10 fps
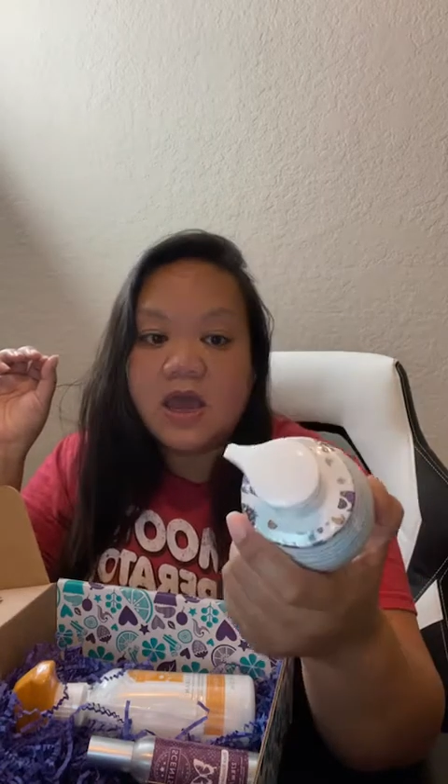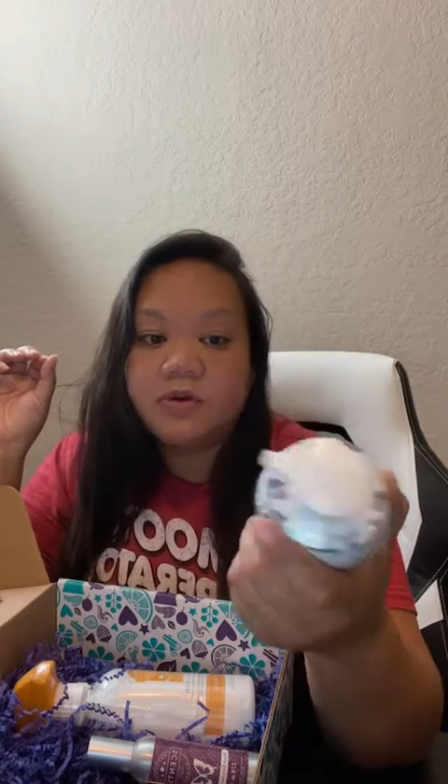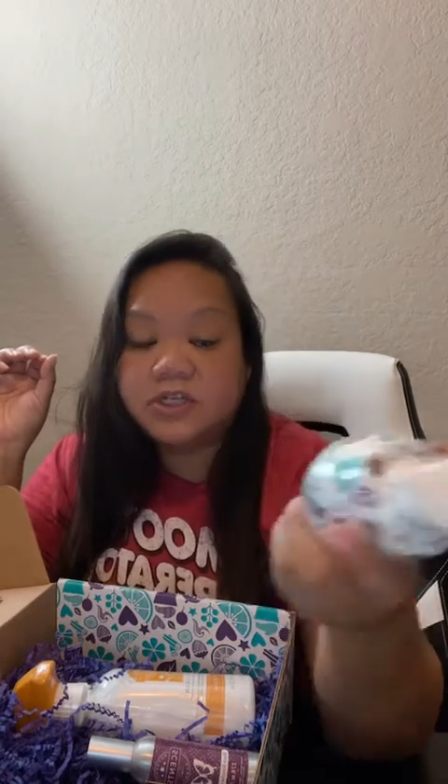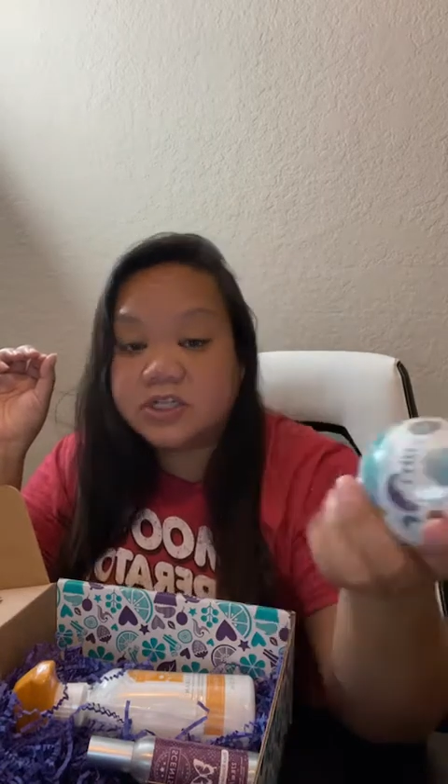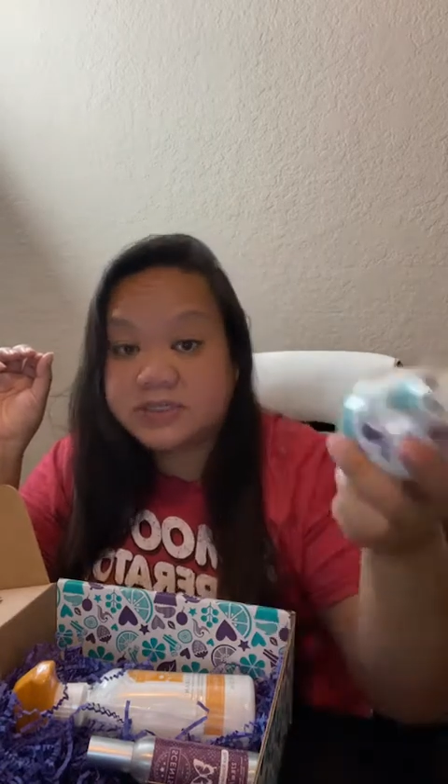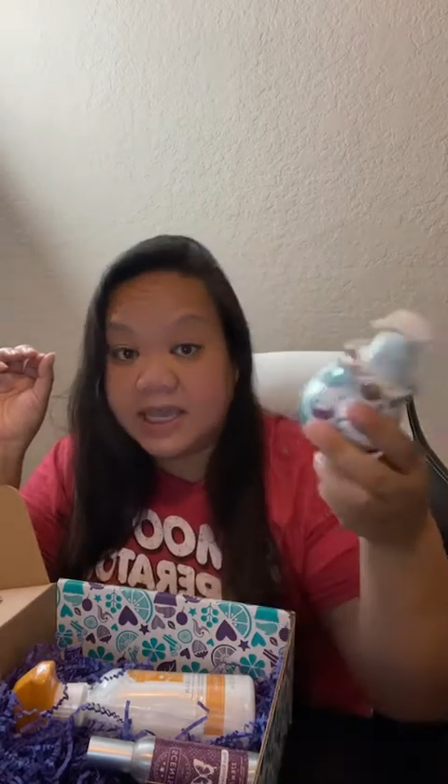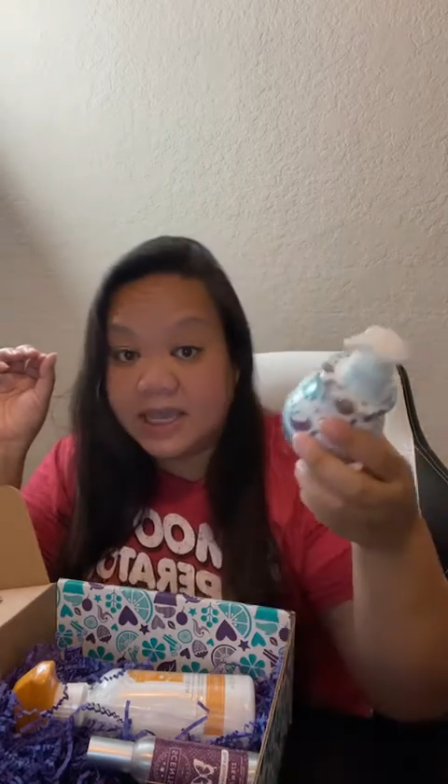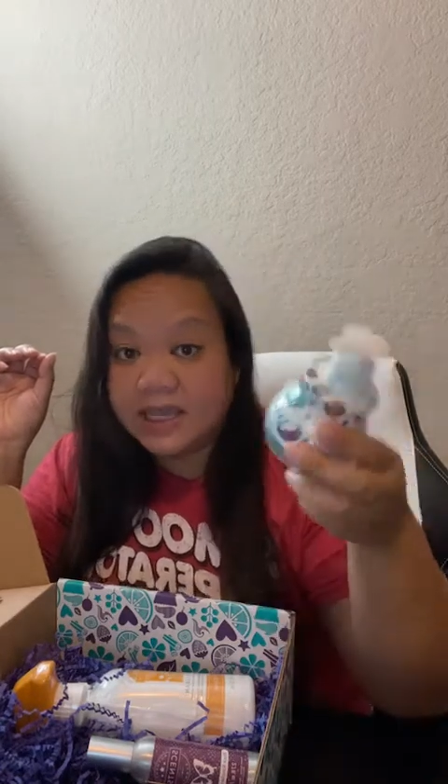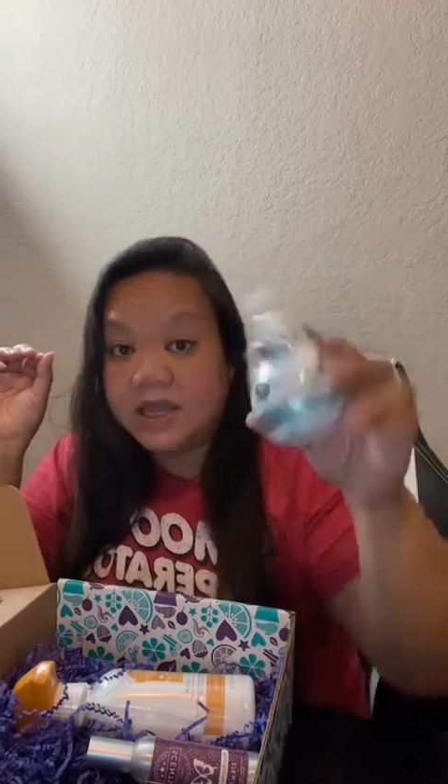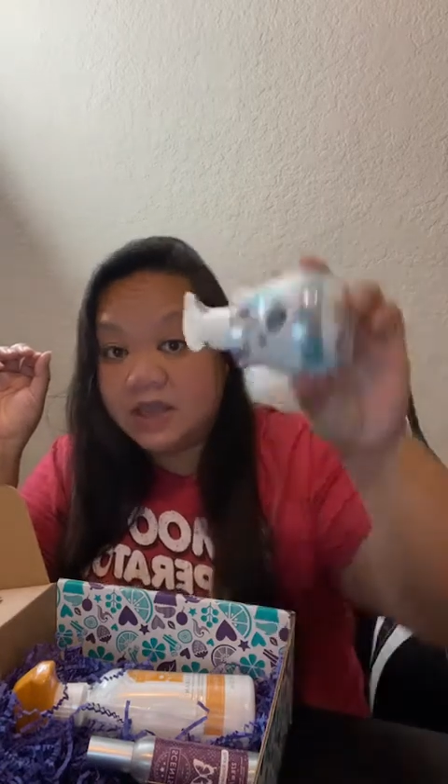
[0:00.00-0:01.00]
We just take
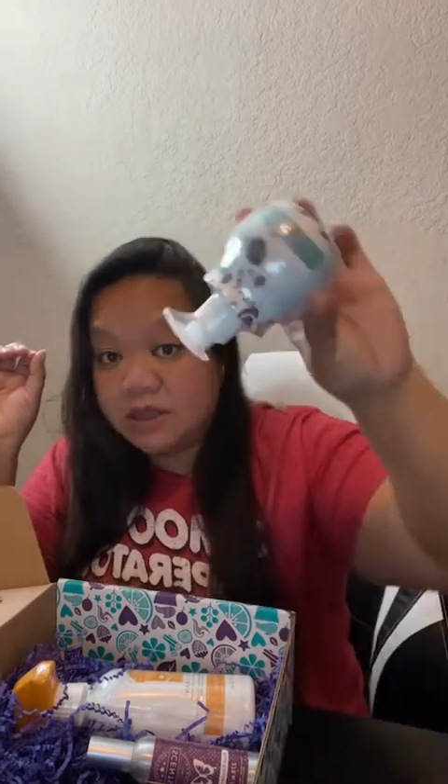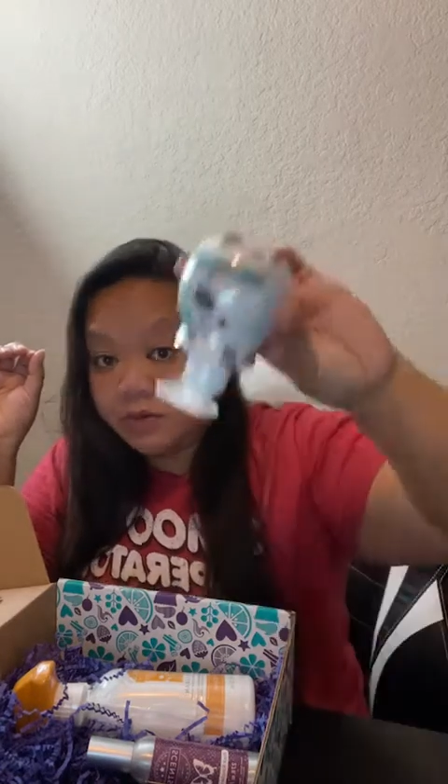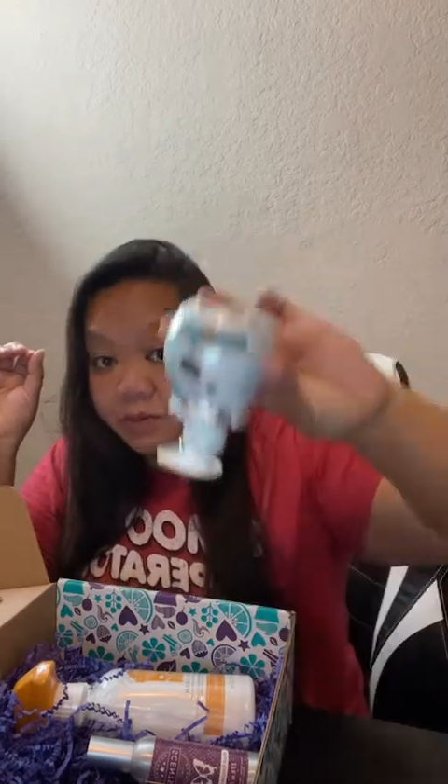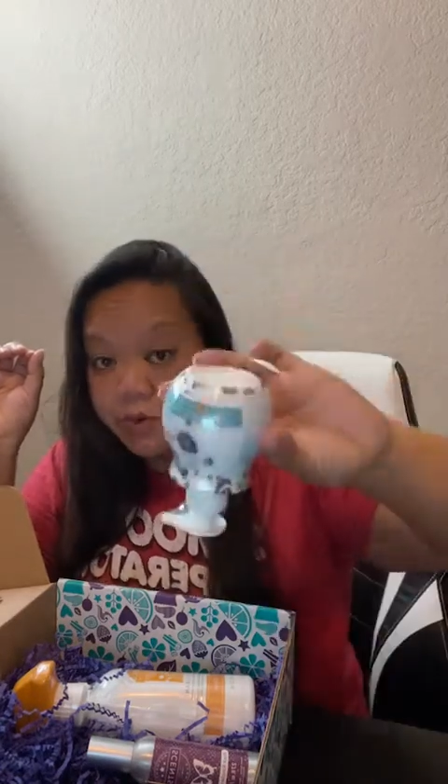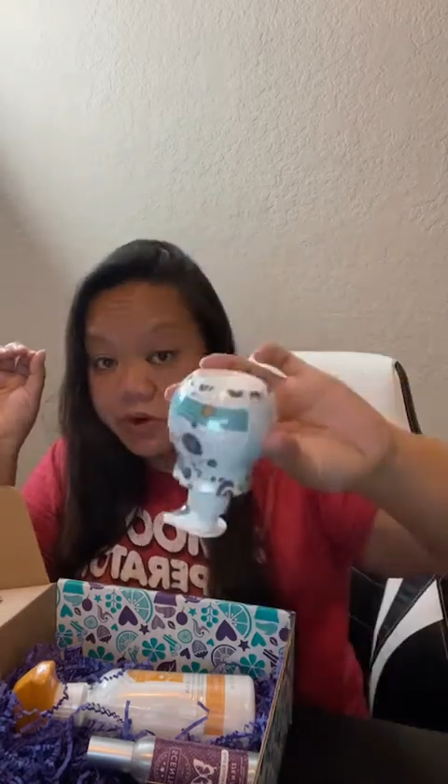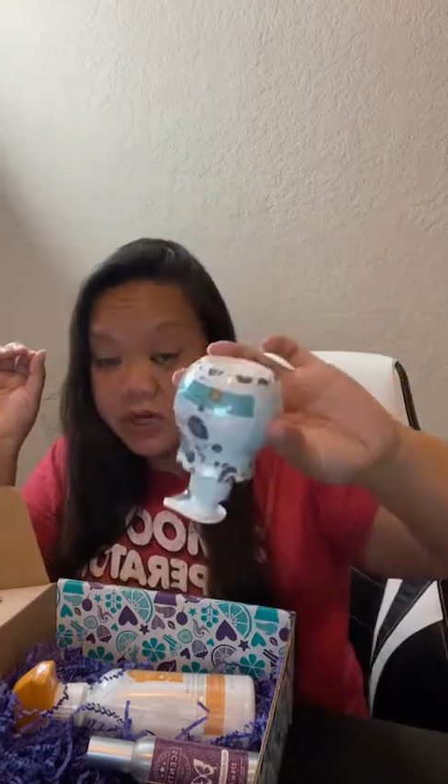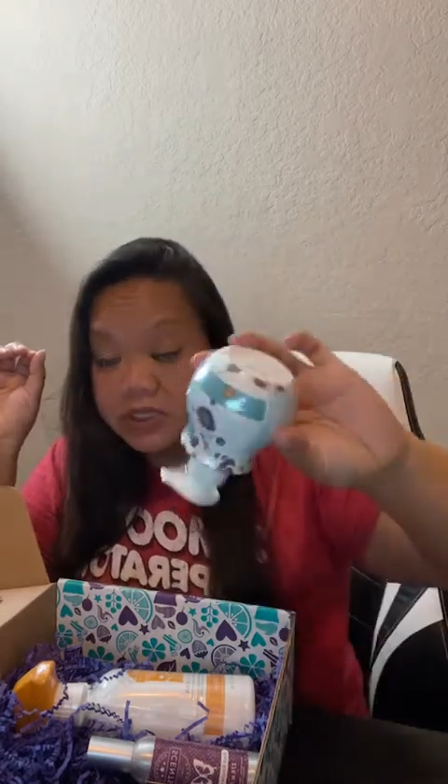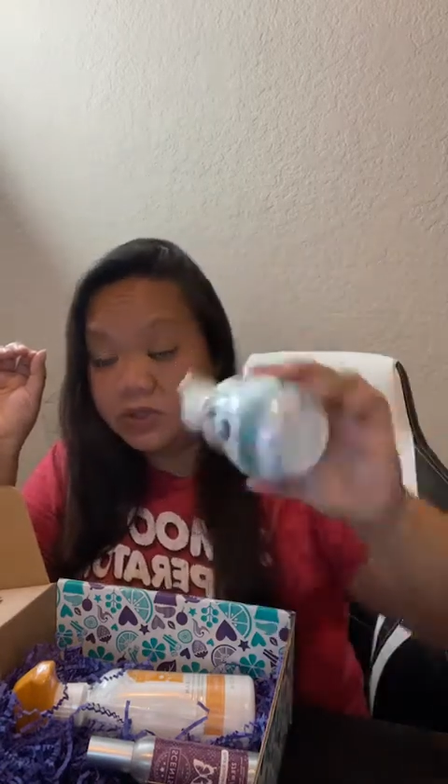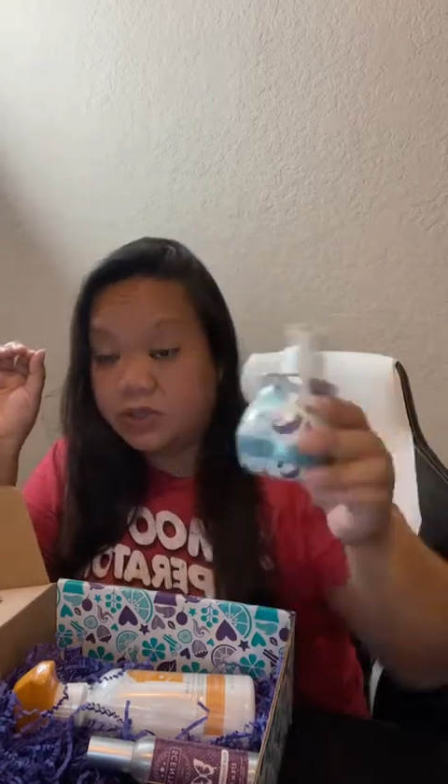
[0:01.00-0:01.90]
it and then we pour it into